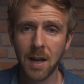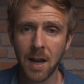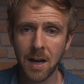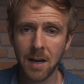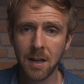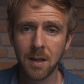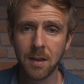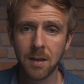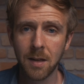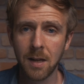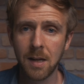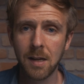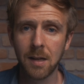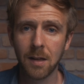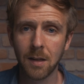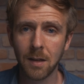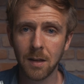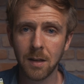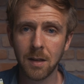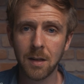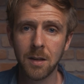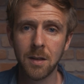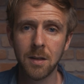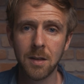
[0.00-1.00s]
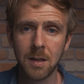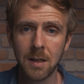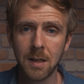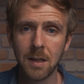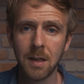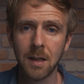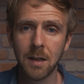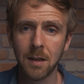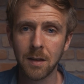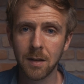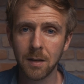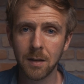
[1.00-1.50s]
anything you
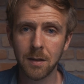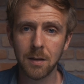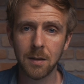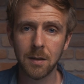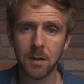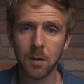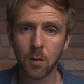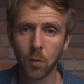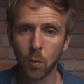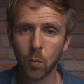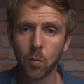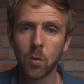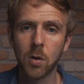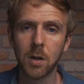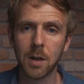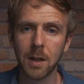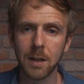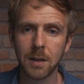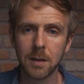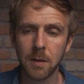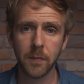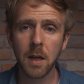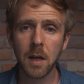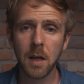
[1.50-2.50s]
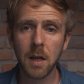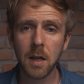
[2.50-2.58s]
need or want.